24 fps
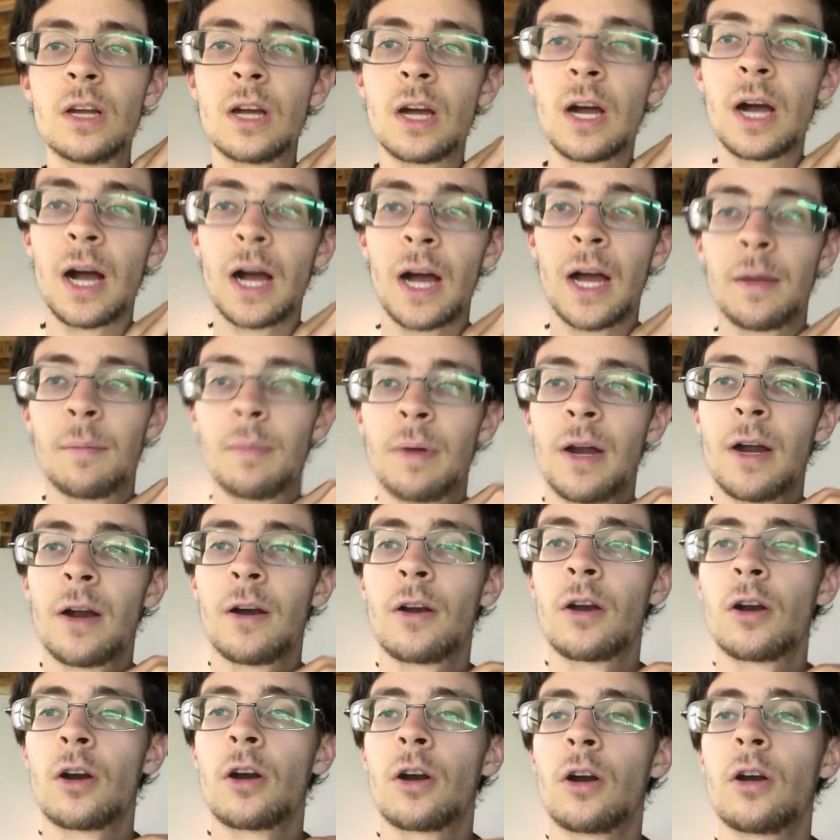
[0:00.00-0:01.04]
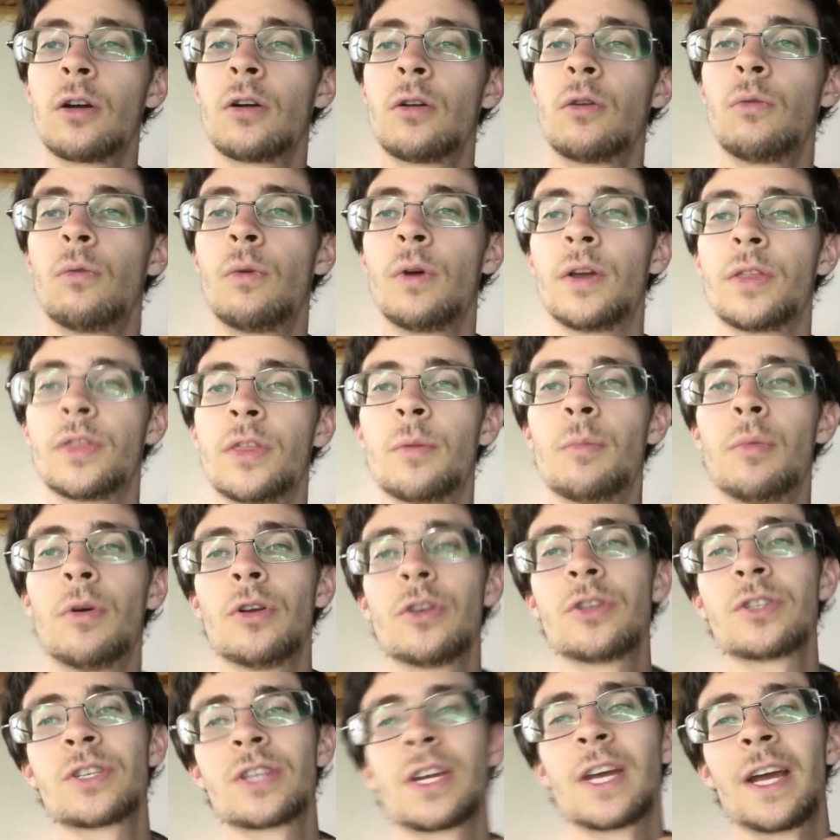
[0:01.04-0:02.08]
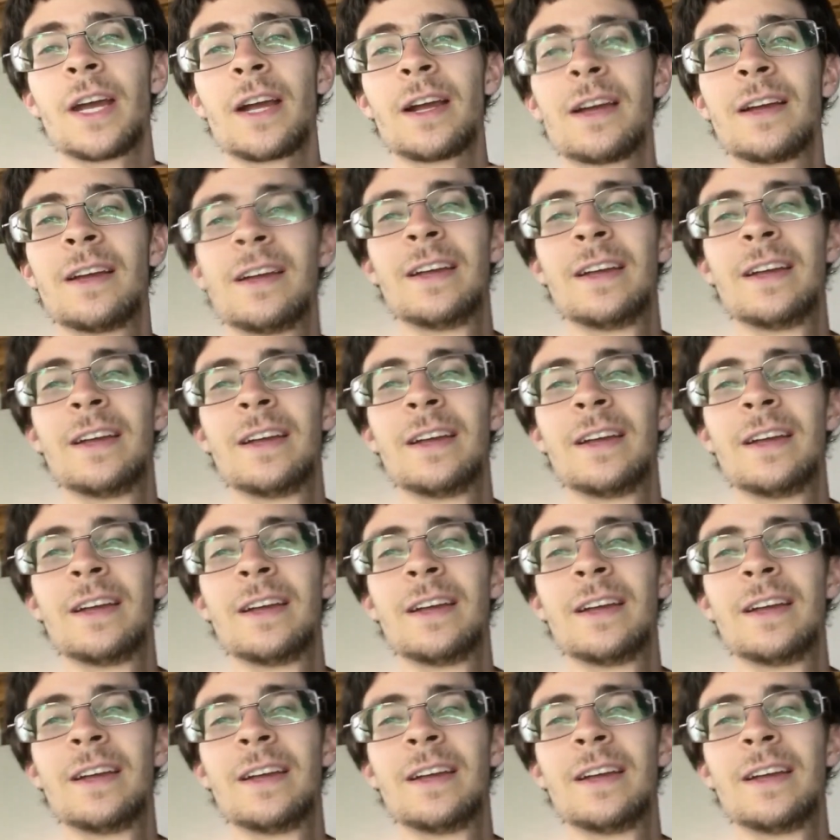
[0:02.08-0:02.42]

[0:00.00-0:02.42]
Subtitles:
I paired her with the bull snake.